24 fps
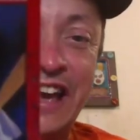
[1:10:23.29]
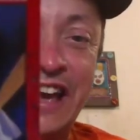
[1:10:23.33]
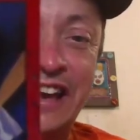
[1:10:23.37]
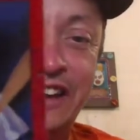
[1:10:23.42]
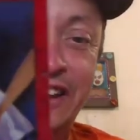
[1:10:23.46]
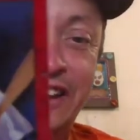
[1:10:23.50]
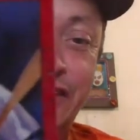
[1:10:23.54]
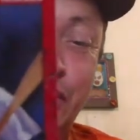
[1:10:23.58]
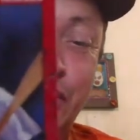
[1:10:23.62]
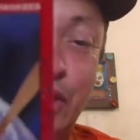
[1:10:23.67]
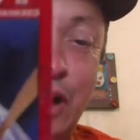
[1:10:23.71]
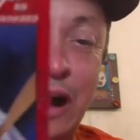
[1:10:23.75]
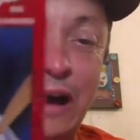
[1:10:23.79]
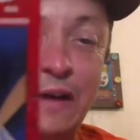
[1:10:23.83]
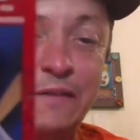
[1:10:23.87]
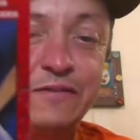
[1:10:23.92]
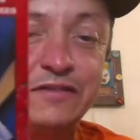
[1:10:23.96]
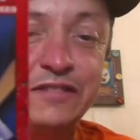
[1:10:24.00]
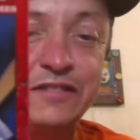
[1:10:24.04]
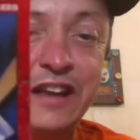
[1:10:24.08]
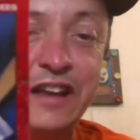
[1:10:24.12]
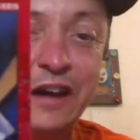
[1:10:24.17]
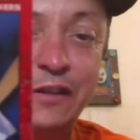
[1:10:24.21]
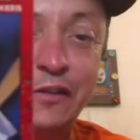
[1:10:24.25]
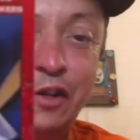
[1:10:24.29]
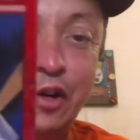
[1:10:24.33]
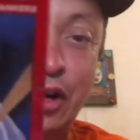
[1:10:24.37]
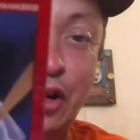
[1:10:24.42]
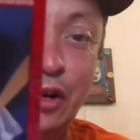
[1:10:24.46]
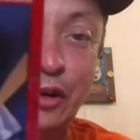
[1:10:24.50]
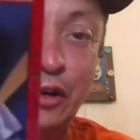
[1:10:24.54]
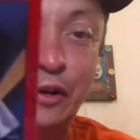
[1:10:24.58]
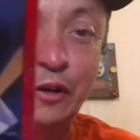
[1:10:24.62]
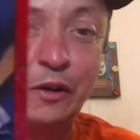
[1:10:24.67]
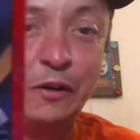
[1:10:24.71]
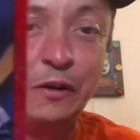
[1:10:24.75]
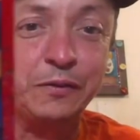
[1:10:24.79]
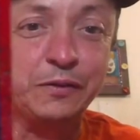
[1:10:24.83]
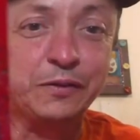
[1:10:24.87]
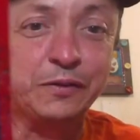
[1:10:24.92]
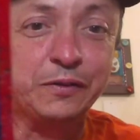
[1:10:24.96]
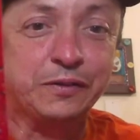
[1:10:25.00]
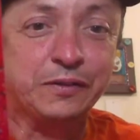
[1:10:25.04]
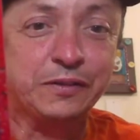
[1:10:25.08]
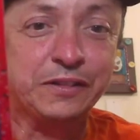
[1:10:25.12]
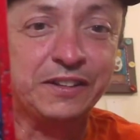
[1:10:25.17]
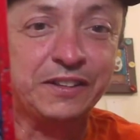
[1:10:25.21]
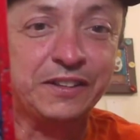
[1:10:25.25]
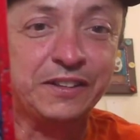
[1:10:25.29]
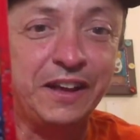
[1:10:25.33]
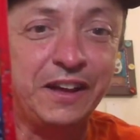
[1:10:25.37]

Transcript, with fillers: on the Yankees, who I've never heard of.